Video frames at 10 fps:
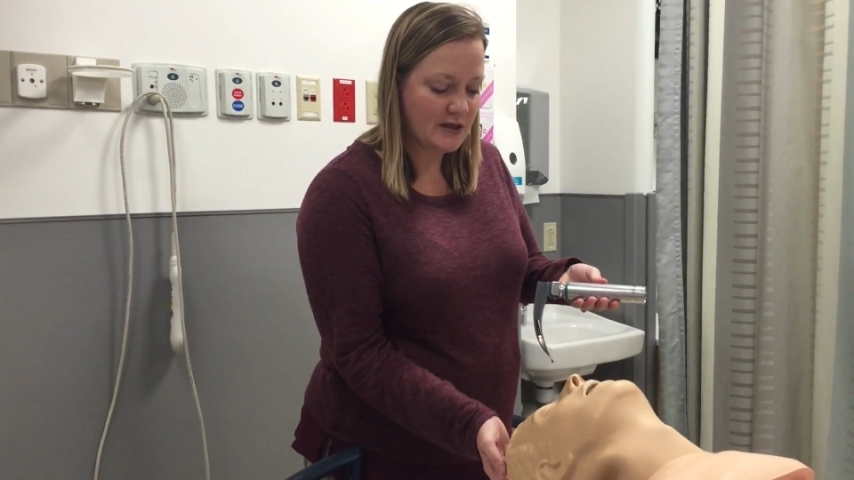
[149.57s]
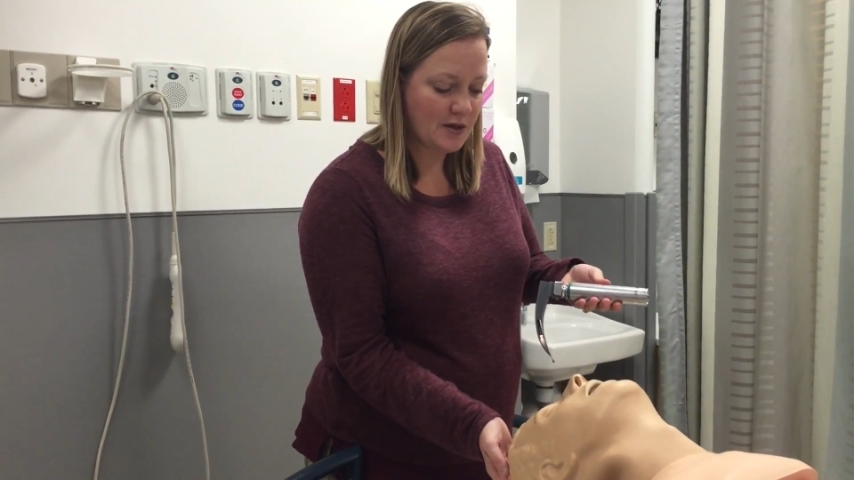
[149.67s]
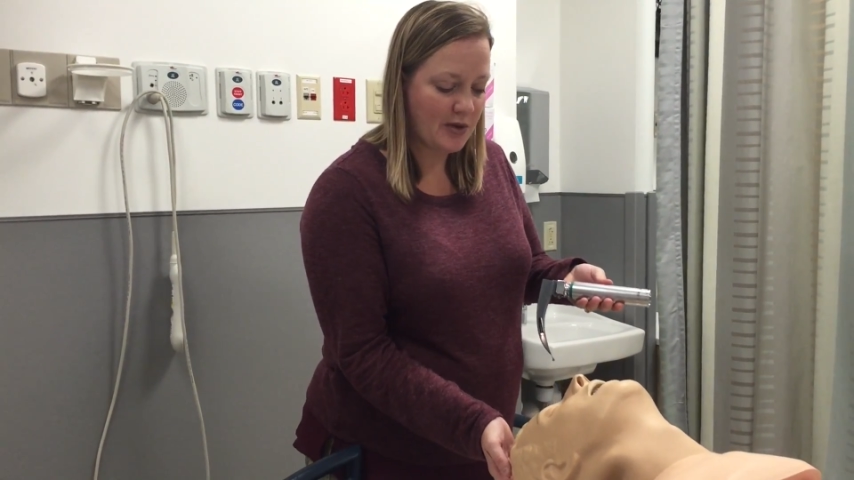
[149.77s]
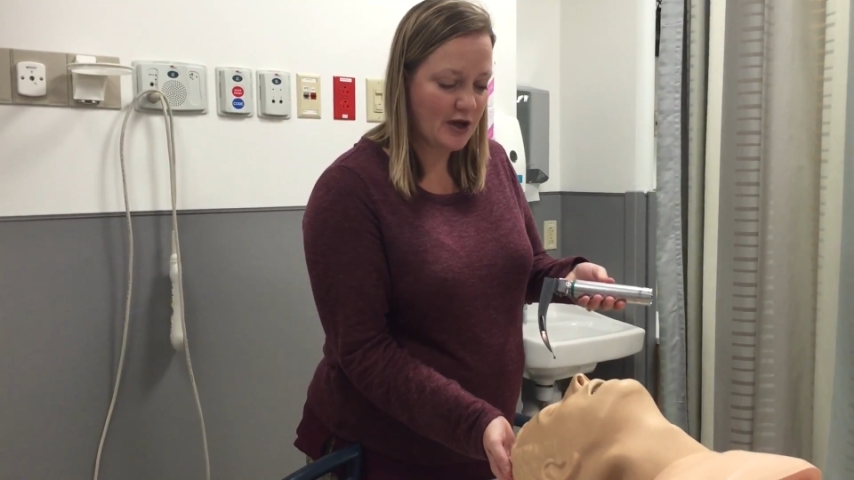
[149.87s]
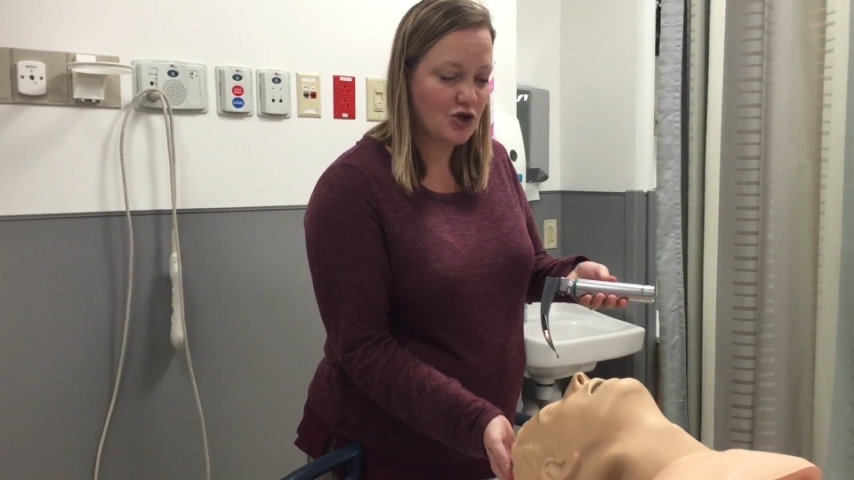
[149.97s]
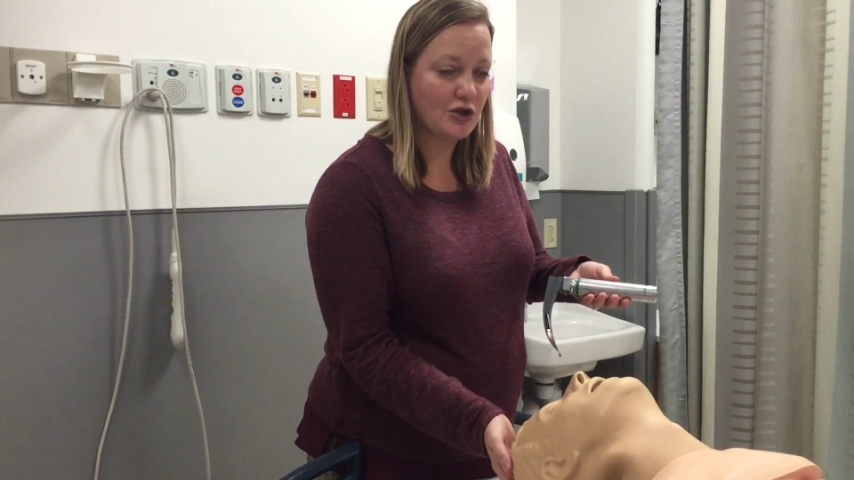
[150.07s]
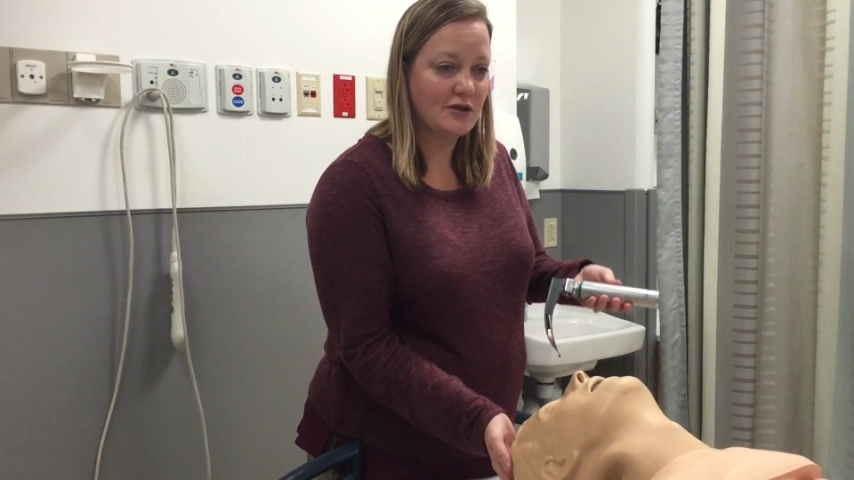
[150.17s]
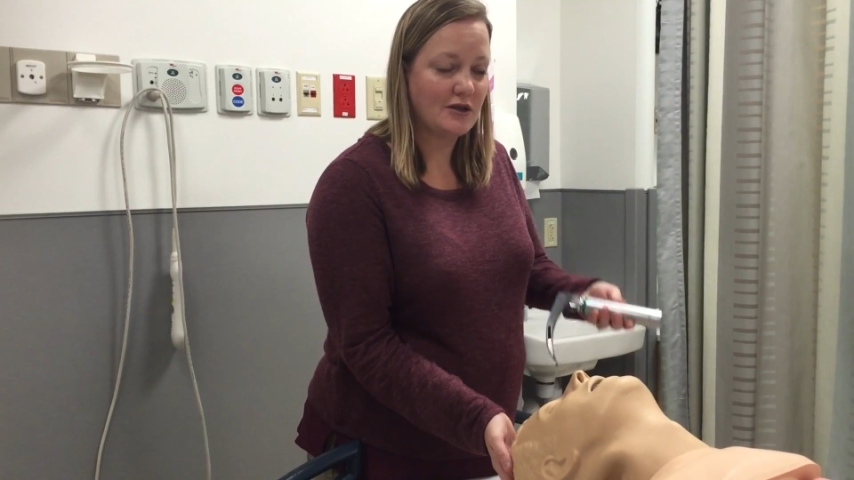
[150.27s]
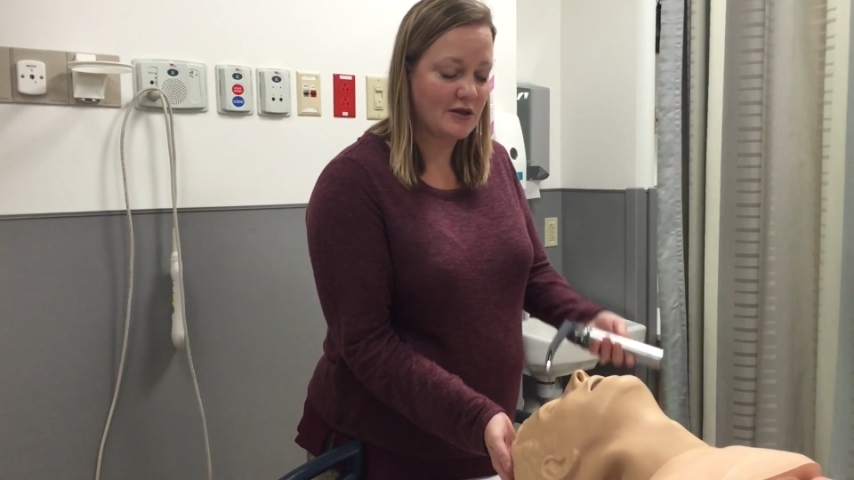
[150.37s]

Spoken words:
the patient in